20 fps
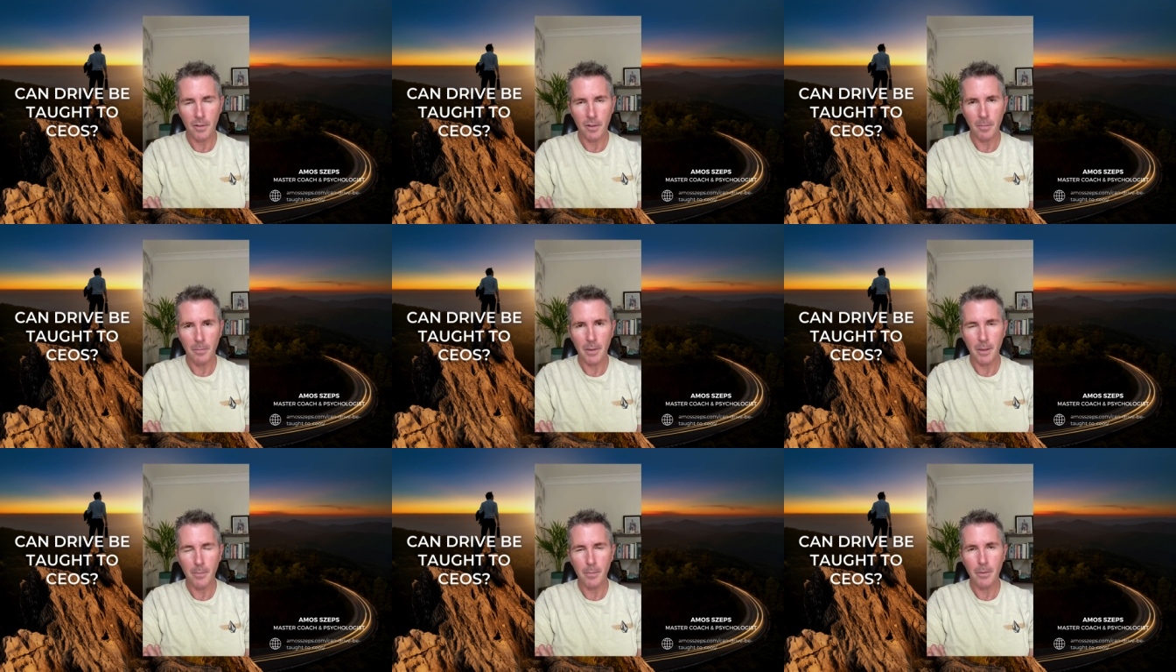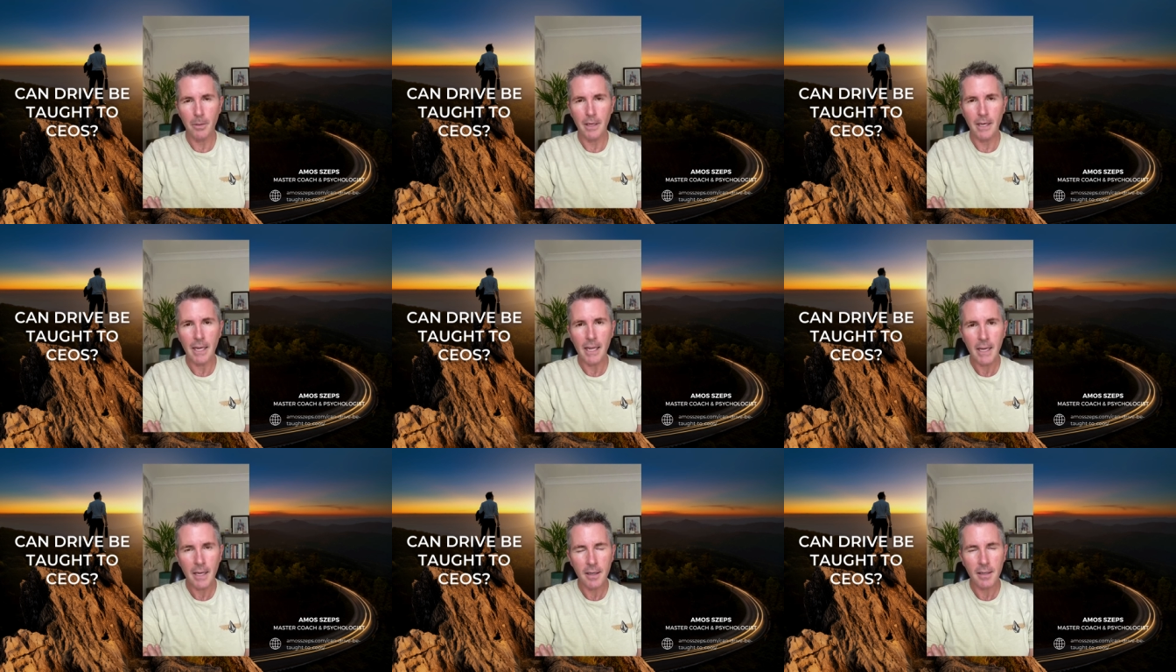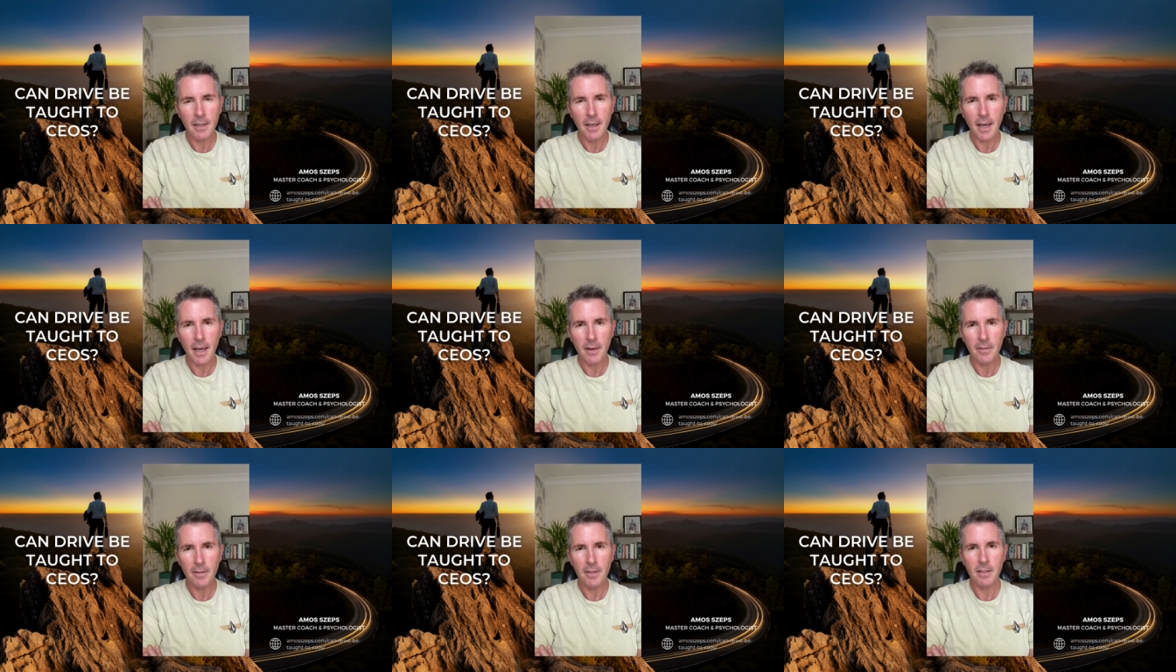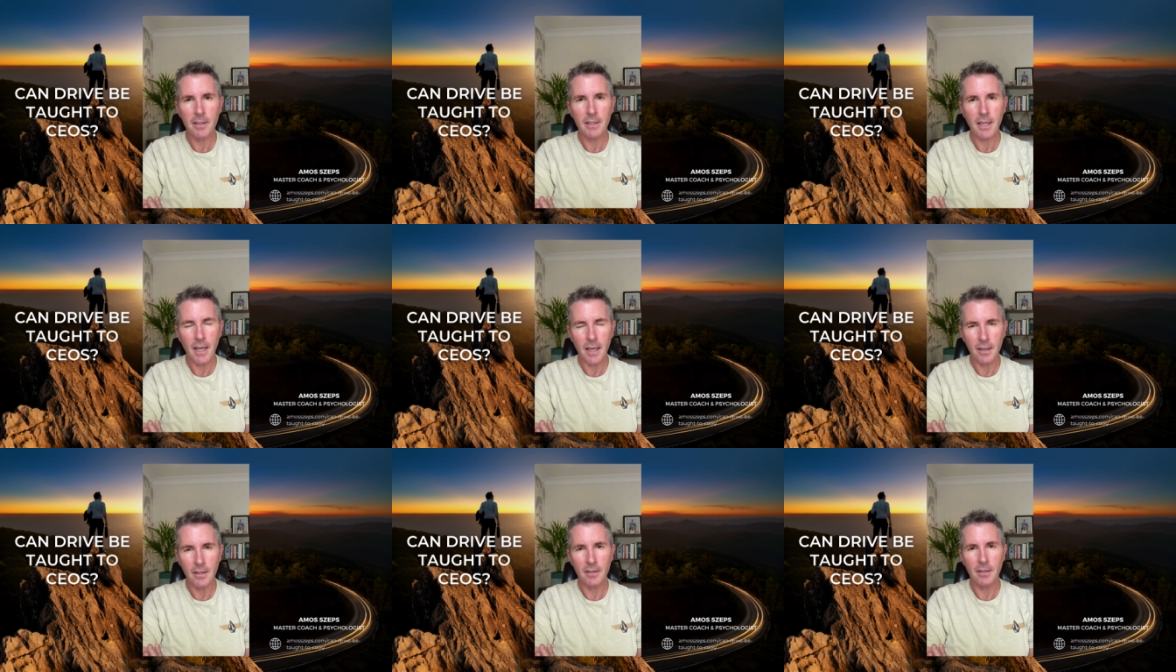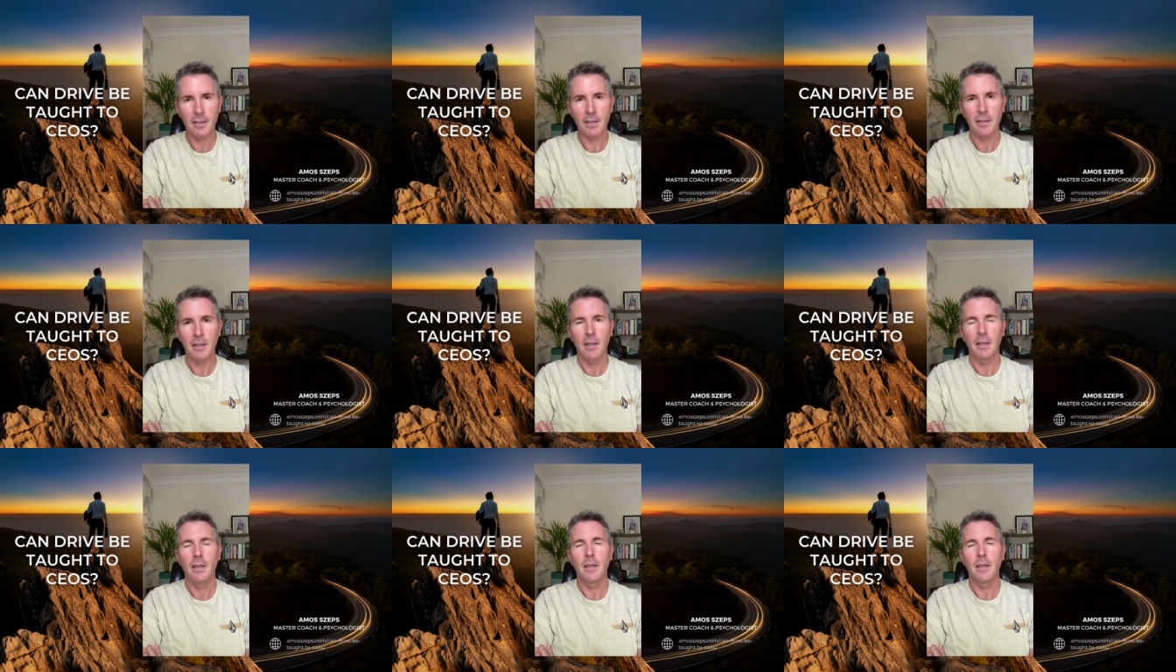that people need to have a sense